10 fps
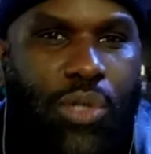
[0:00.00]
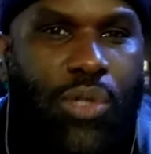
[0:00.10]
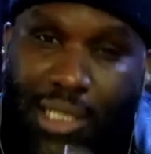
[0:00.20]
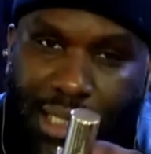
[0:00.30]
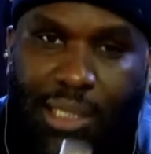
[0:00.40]

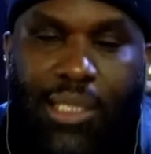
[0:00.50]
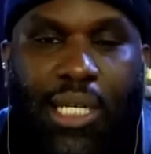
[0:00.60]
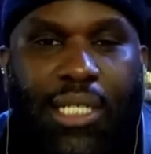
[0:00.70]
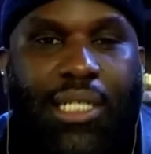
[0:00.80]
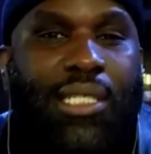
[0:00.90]
This
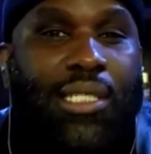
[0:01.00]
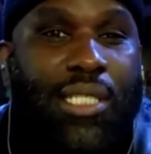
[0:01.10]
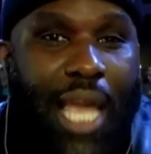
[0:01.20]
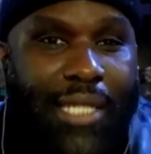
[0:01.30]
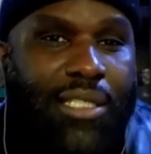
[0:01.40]
is
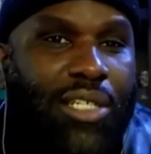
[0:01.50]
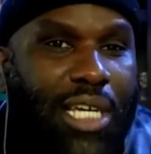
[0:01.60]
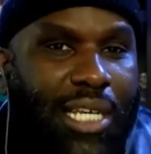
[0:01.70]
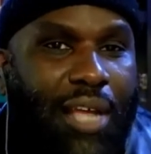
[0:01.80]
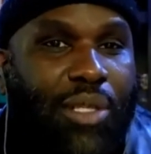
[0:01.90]
nice. You're
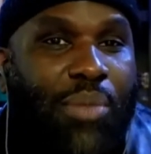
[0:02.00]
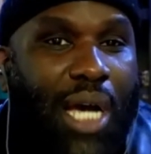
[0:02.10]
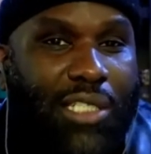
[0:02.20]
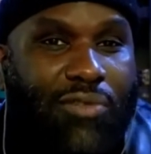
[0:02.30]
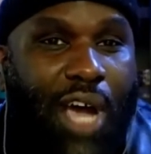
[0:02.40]
getting out the
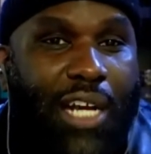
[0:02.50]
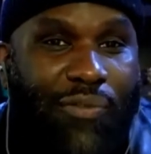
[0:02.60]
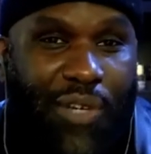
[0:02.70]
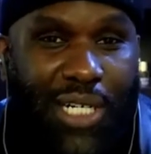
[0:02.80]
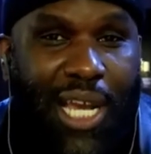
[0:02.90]
Maserati
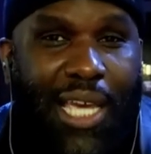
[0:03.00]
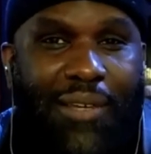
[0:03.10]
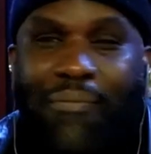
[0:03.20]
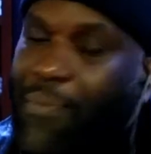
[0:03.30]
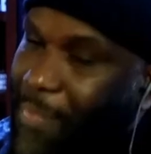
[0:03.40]
for the night.
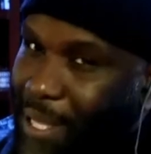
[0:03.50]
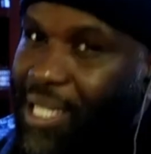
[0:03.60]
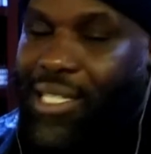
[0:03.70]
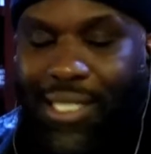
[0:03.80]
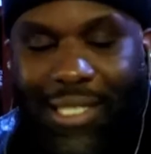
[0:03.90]

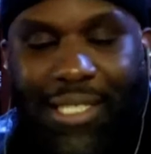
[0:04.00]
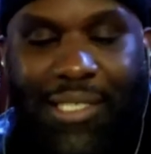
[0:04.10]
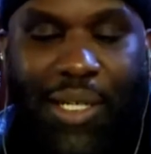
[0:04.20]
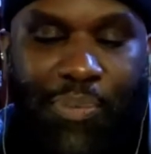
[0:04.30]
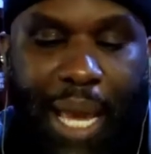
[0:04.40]
This isn't
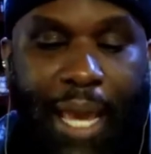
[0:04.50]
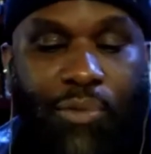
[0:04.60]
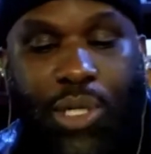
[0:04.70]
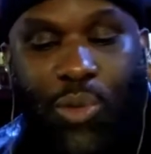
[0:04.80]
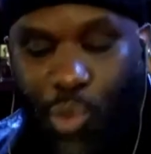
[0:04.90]
a bad
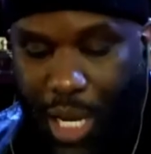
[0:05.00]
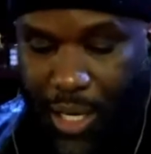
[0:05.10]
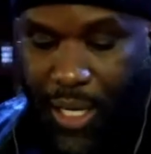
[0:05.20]
one to wear.